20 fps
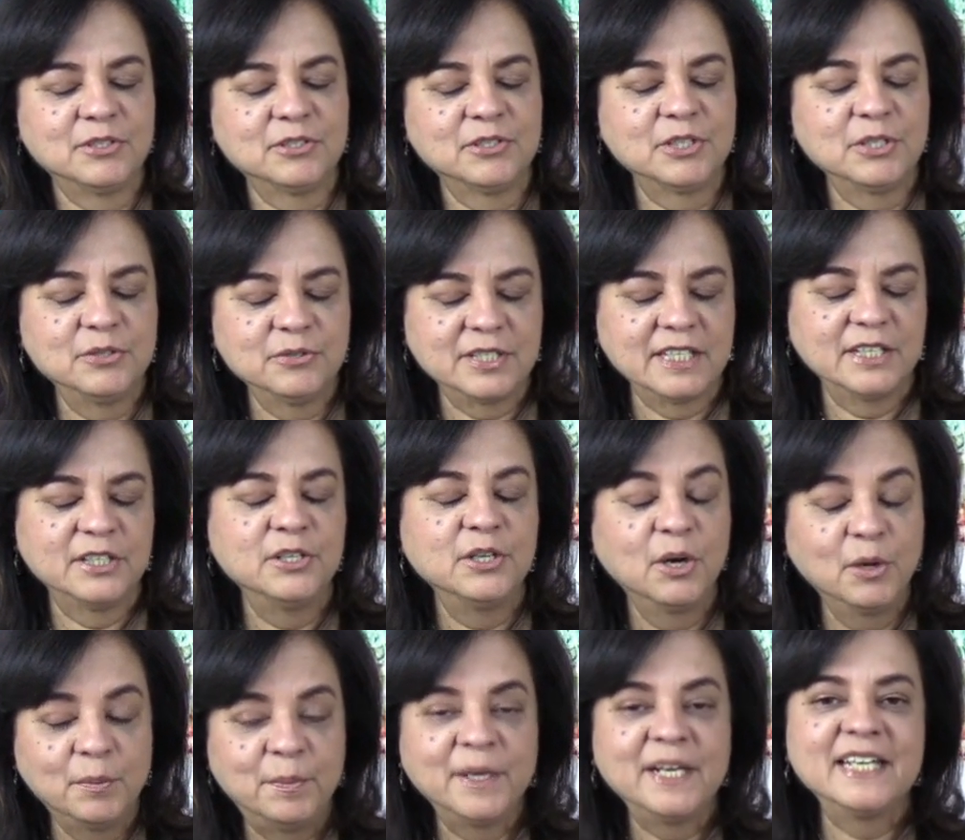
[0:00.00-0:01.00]
choosing
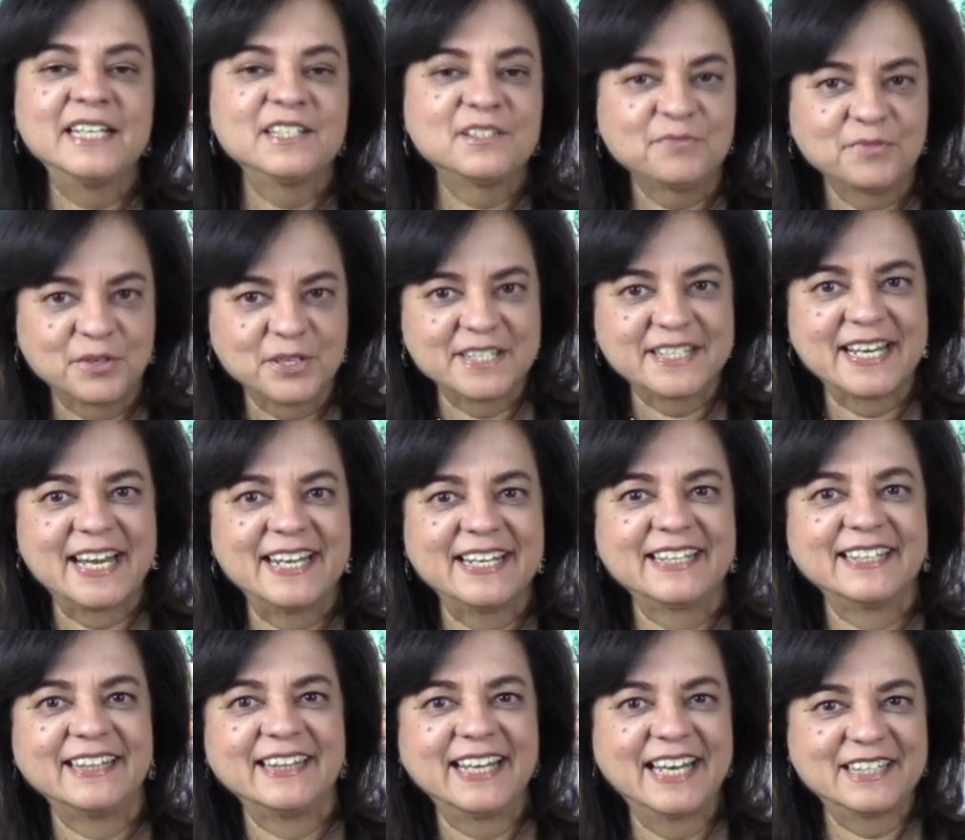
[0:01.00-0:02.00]
nobody is
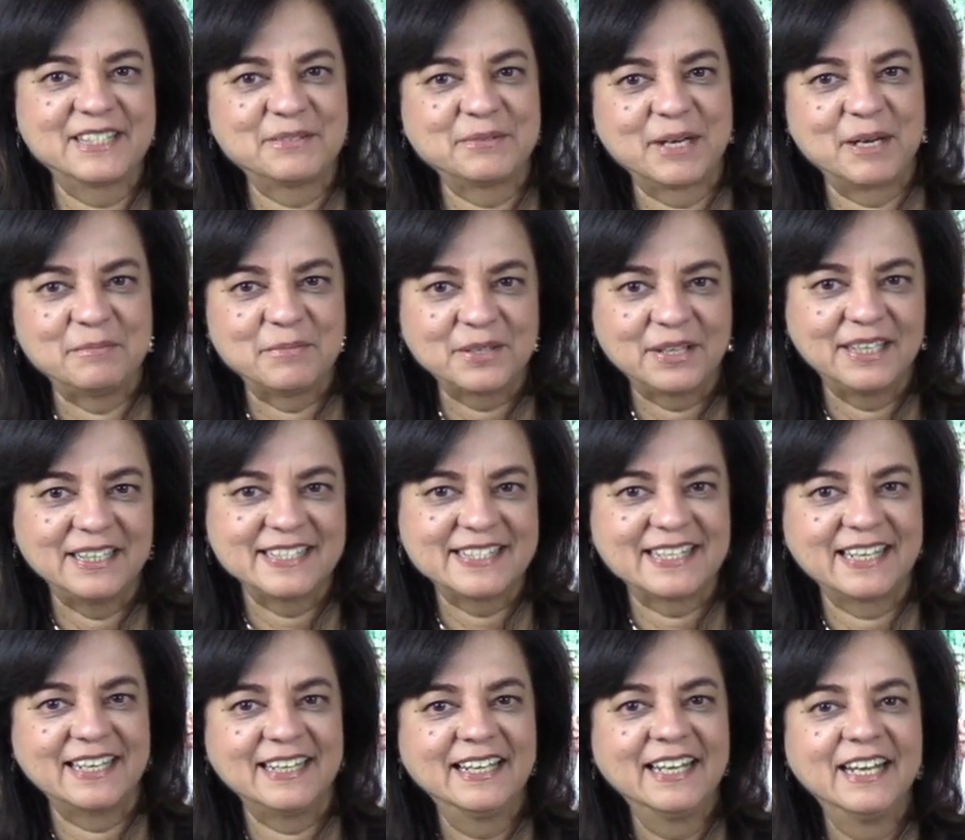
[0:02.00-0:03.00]
forsaken that's what i'm trying to
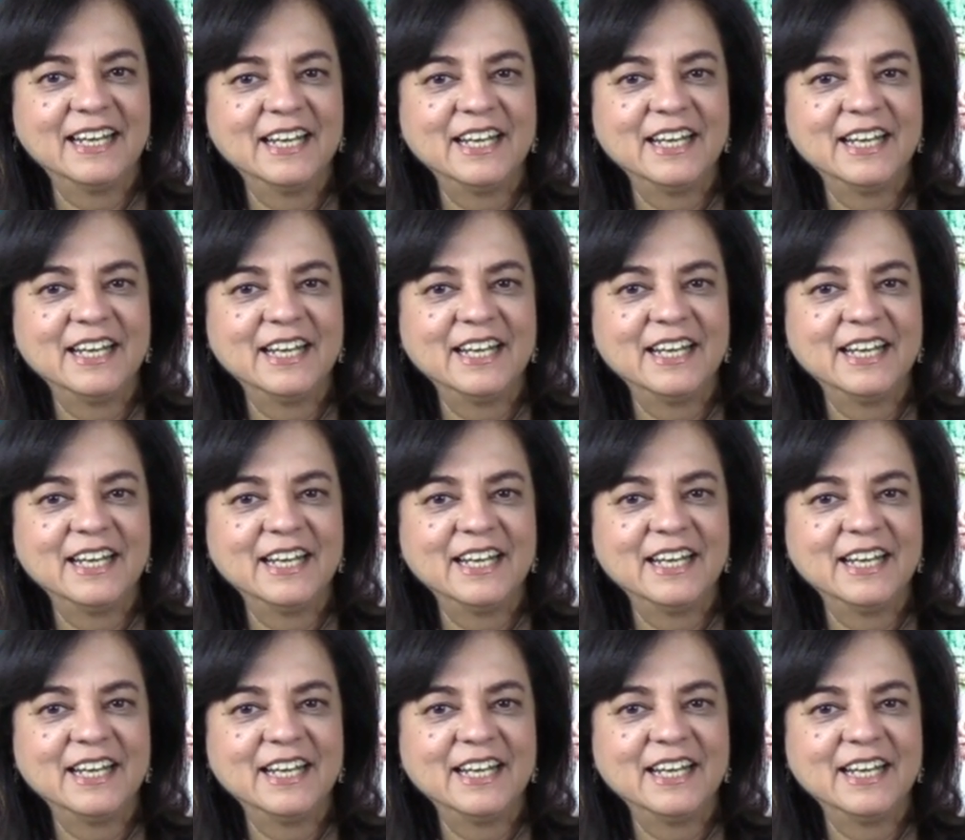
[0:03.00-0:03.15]
say